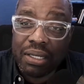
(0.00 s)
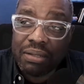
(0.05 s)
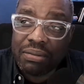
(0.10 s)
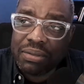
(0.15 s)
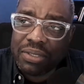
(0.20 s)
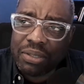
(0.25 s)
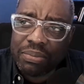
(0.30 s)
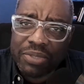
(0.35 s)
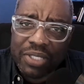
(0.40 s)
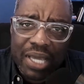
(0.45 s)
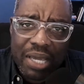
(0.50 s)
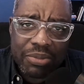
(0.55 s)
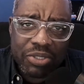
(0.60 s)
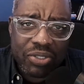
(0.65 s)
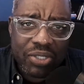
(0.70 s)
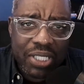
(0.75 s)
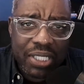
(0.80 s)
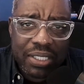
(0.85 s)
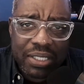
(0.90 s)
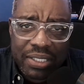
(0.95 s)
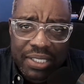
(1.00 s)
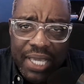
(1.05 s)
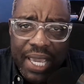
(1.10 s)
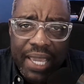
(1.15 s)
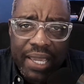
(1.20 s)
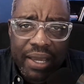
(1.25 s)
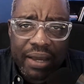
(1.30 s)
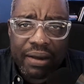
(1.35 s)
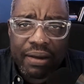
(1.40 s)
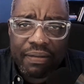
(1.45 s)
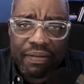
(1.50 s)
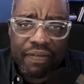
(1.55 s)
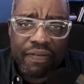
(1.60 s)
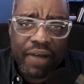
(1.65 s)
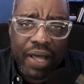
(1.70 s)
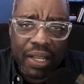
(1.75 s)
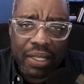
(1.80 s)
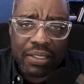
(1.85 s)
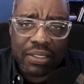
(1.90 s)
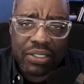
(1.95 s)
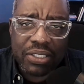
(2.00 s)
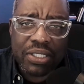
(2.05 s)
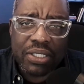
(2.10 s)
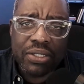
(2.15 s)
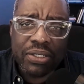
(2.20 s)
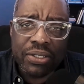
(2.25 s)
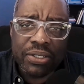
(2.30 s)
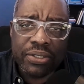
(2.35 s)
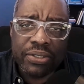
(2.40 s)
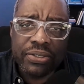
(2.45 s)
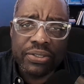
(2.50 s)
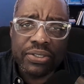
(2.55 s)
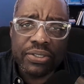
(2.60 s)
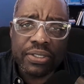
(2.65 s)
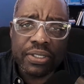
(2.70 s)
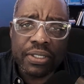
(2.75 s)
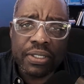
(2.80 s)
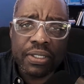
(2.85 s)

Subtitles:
Sometimes you need day of volunteers.